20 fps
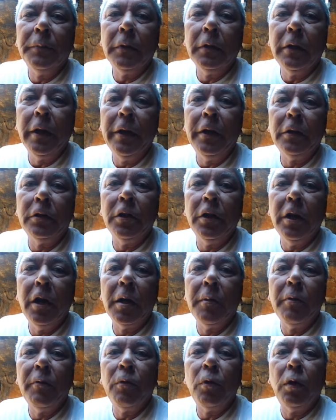later today
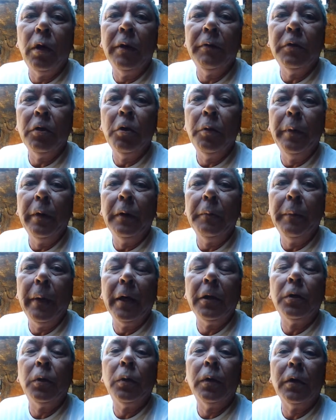or before I have to go
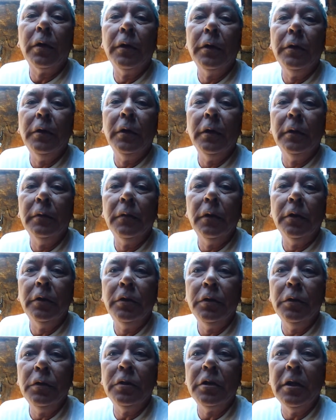back to work on
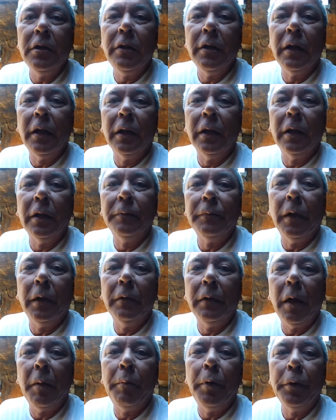Tuesday, then
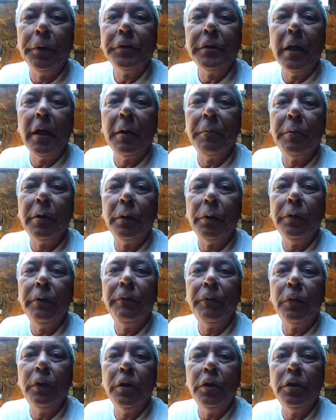I'll post that up here
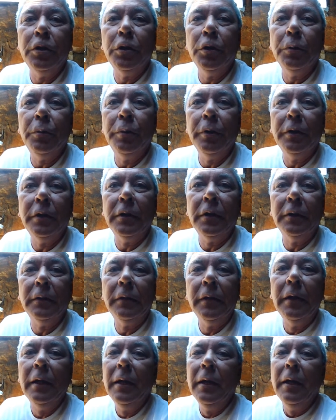for you too. But
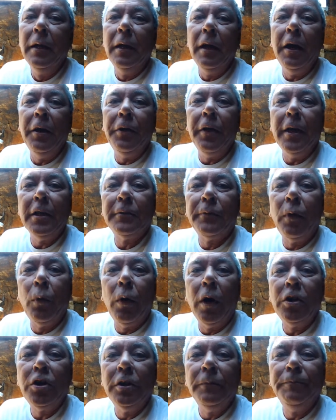hey, thanks for
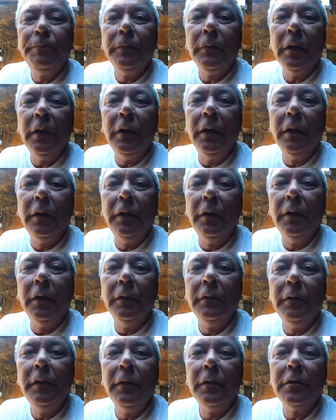watching, and
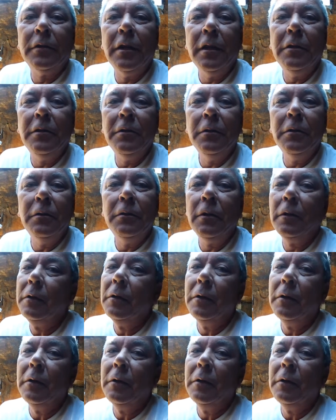you know, stay tuned.